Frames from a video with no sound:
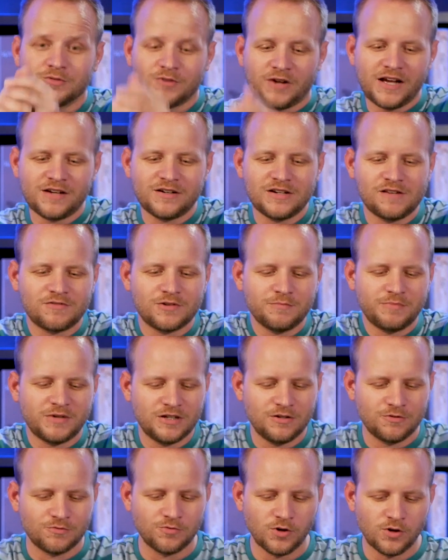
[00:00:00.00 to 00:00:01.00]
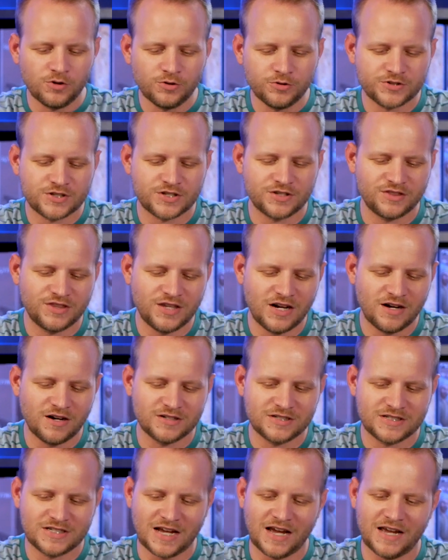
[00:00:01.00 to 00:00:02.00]
the round, everybody rolls
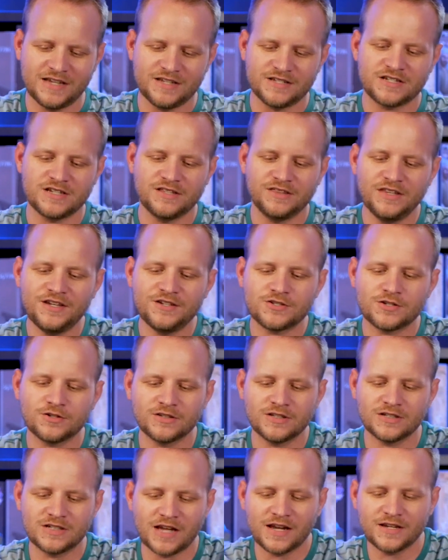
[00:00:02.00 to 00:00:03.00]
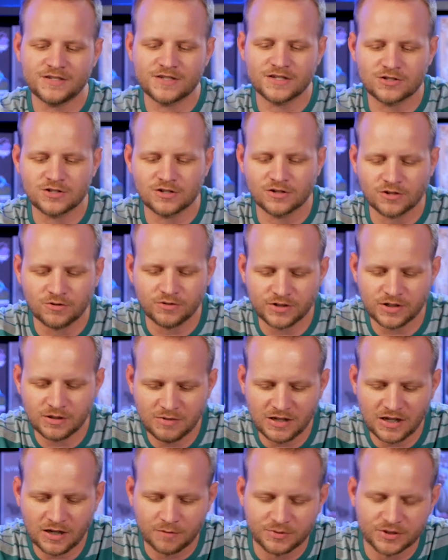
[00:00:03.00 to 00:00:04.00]
their dice, and these are the dice that you're going to
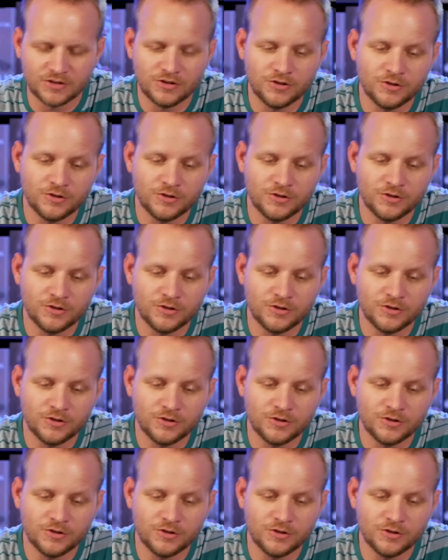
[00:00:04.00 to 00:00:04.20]
be able to